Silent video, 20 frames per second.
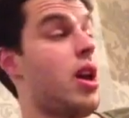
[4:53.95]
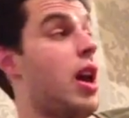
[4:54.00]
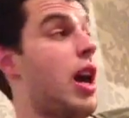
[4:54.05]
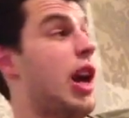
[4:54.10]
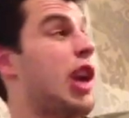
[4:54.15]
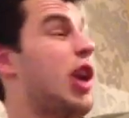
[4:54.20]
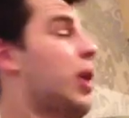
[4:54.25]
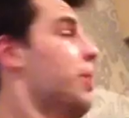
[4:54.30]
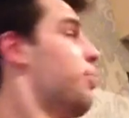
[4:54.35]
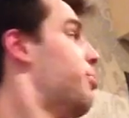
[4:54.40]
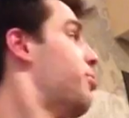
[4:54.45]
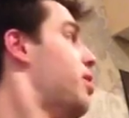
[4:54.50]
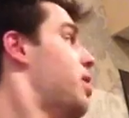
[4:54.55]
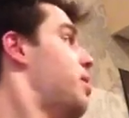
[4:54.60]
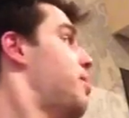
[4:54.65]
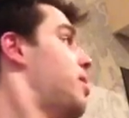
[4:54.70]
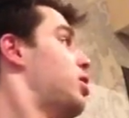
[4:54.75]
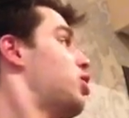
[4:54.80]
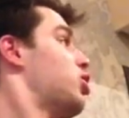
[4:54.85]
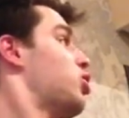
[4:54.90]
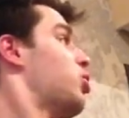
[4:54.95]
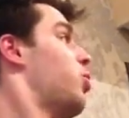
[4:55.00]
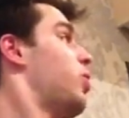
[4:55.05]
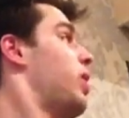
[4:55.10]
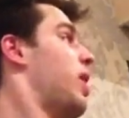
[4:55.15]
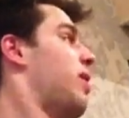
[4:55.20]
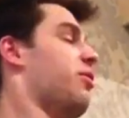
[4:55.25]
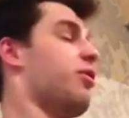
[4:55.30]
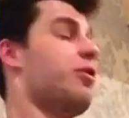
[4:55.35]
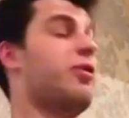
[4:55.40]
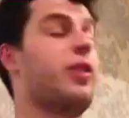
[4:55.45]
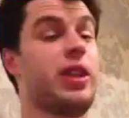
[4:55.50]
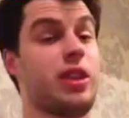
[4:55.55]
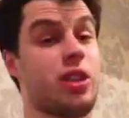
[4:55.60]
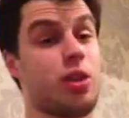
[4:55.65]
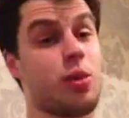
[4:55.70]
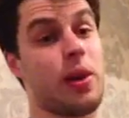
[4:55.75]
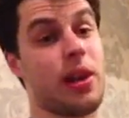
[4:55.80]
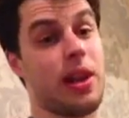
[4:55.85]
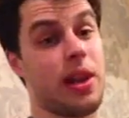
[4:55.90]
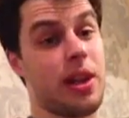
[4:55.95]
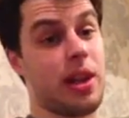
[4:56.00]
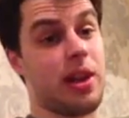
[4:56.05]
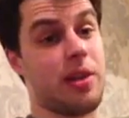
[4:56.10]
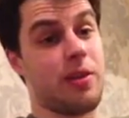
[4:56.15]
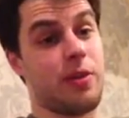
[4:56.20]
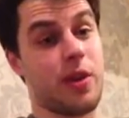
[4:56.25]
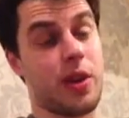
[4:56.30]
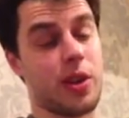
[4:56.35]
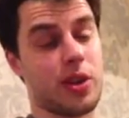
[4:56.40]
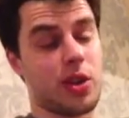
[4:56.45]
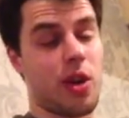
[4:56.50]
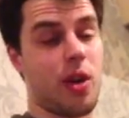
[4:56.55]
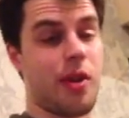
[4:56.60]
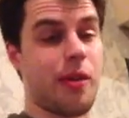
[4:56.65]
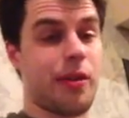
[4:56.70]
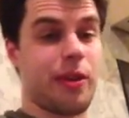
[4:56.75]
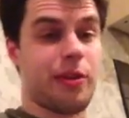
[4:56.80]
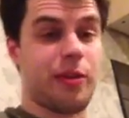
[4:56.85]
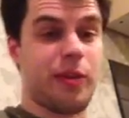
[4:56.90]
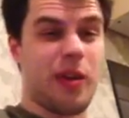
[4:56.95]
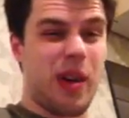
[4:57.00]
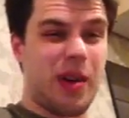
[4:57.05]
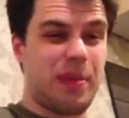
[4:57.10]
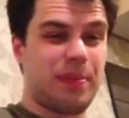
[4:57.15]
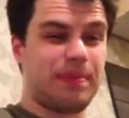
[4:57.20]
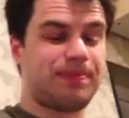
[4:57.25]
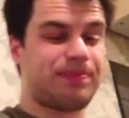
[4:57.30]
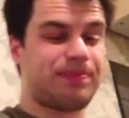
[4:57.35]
and I pretty much scored everything to Quillen in the first half of the fight.